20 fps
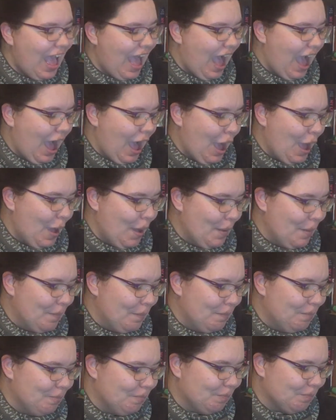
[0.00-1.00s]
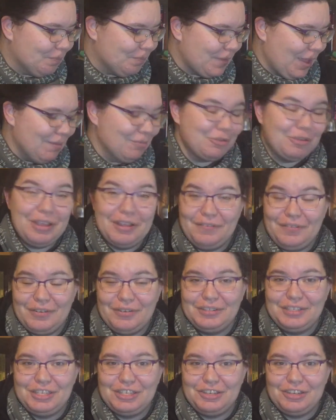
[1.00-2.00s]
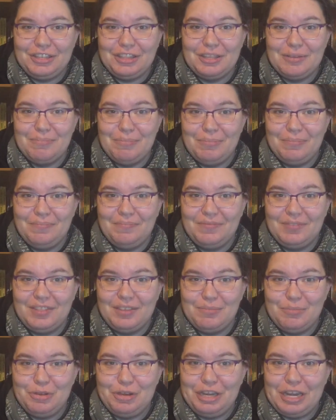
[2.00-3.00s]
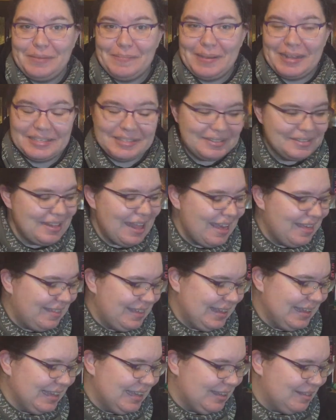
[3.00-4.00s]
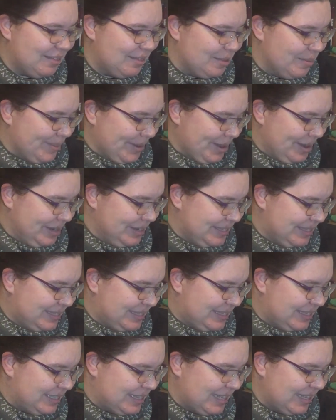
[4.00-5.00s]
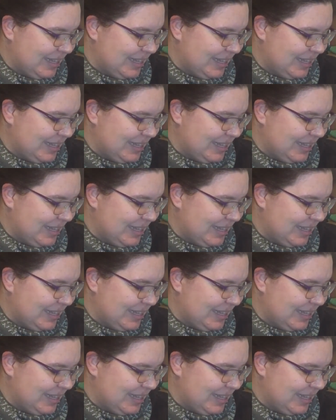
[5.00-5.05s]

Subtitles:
I'm looking forward to doing the Moony puzzle, I think, the most.